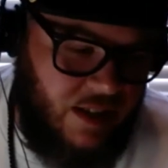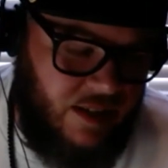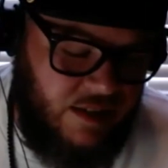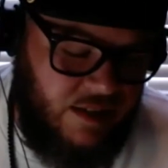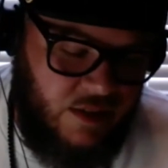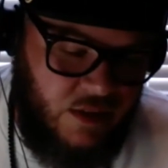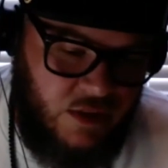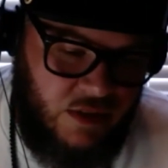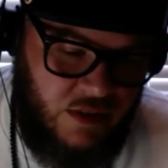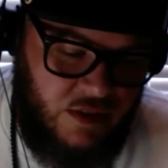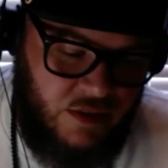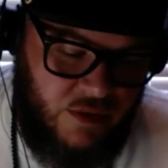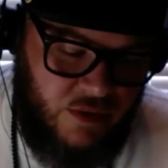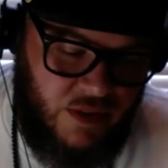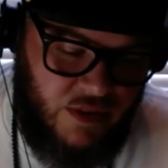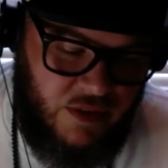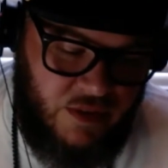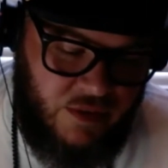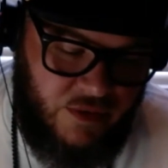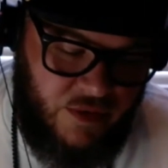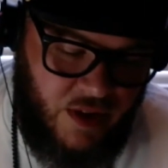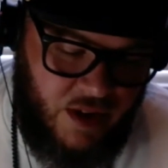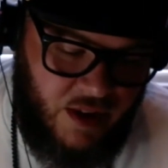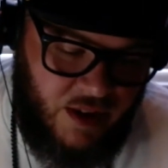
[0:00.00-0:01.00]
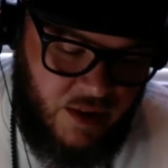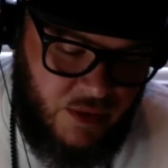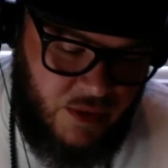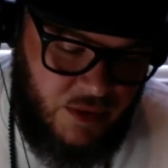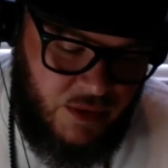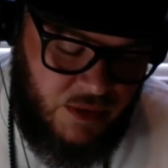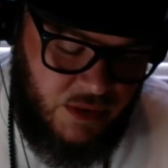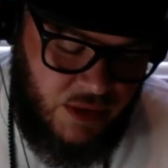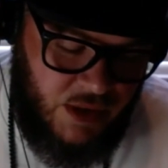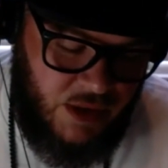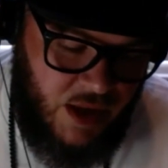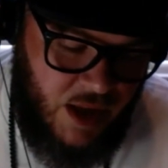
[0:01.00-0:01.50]
he loses 50
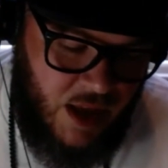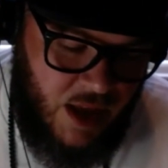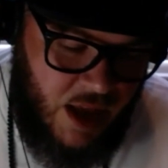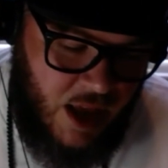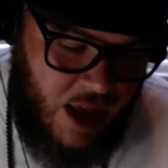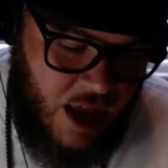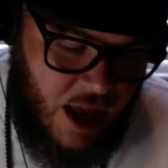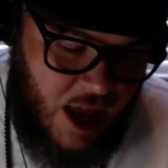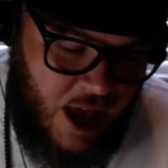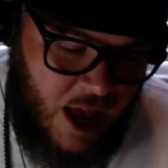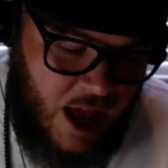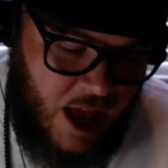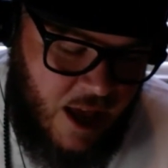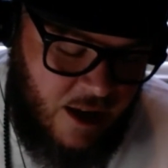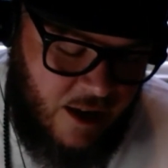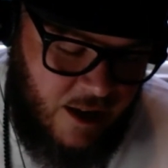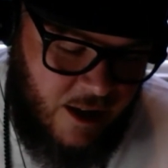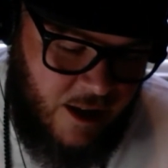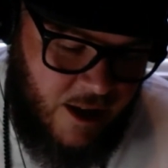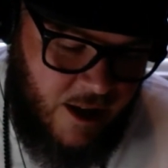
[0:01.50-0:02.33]
followers. And